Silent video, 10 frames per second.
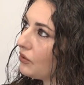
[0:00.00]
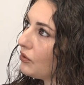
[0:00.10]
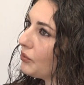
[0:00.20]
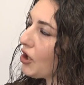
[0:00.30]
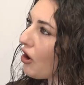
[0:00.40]

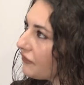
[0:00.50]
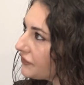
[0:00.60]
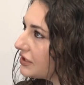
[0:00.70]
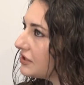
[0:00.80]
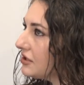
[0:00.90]
we
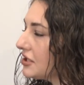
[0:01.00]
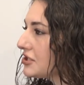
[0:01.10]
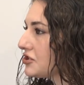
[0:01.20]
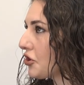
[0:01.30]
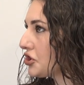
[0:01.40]
often
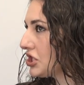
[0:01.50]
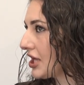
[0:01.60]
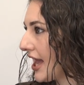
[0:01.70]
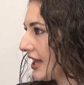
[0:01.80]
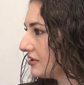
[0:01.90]

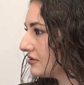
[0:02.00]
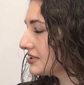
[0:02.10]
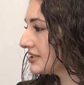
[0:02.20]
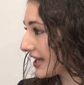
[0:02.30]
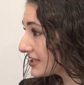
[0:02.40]
associate
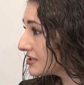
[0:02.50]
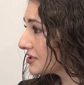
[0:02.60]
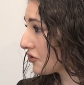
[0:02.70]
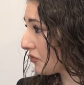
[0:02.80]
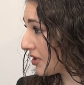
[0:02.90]
sex
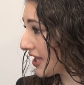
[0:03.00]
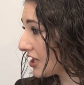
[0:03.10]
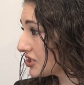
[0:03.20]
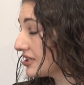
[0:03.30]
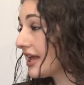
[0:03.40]

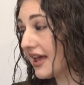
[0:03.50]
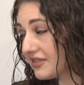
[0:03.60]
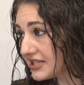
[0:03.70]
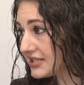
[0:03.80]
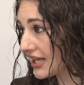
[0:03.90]
discrimination
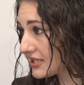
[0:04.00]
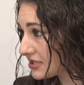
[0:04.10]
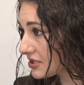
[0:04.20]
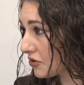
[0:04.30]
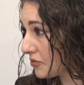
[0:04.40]
and the Sex
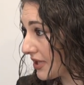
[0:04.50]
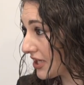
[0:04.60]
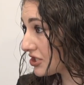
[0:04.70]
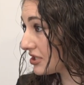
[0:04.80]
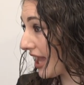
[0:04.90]

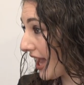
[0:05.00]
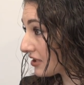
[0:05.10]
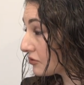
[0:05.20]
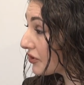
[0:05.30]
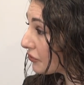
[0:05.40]
Discrimination
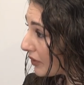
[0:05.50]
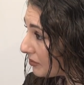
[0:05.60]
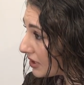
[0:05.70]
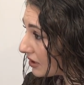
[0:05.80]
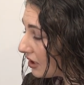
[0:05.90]
Act with
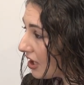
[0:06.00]
women.